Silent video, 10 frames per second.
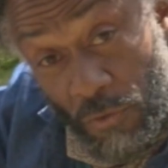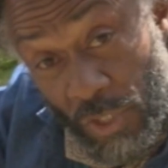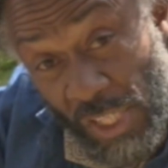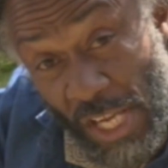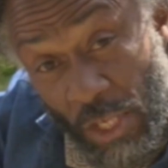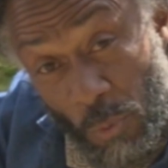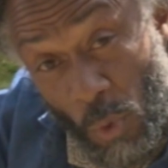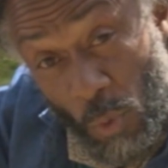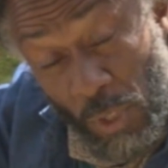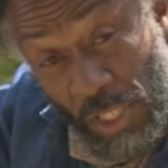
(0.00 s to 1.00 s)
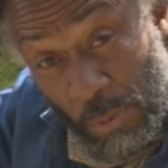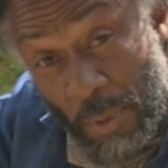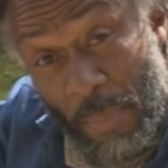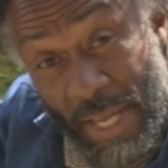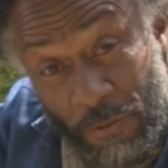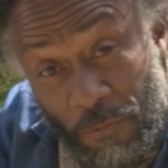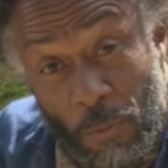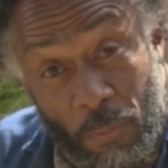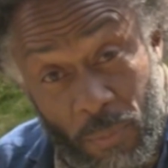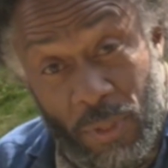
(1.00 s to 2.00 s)
retaining wall is going to be made
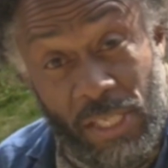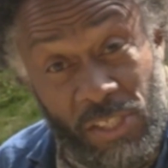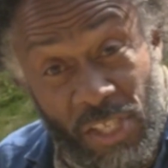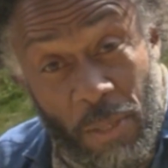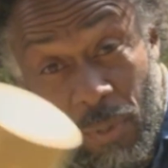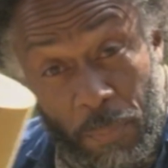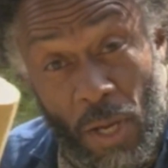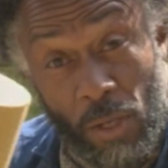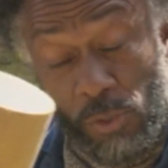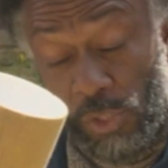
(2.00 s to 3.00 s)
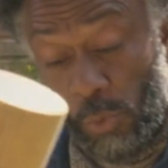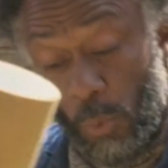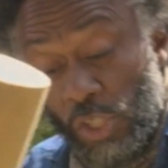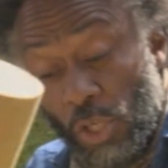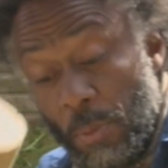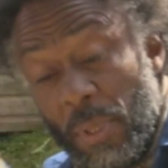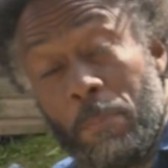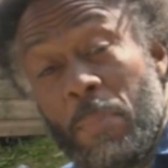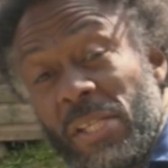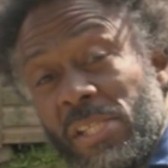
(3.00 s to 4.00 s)
from these timber posts, which are going to
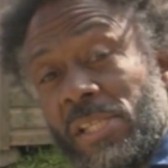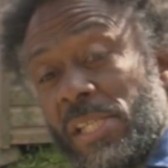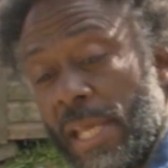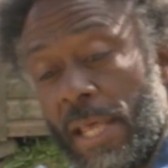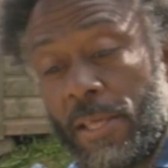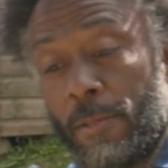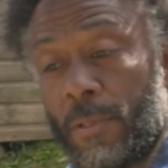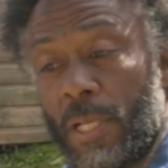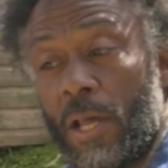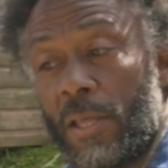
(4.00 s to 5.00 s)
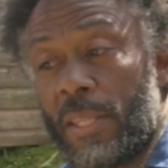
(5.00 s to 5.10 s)
be butted together like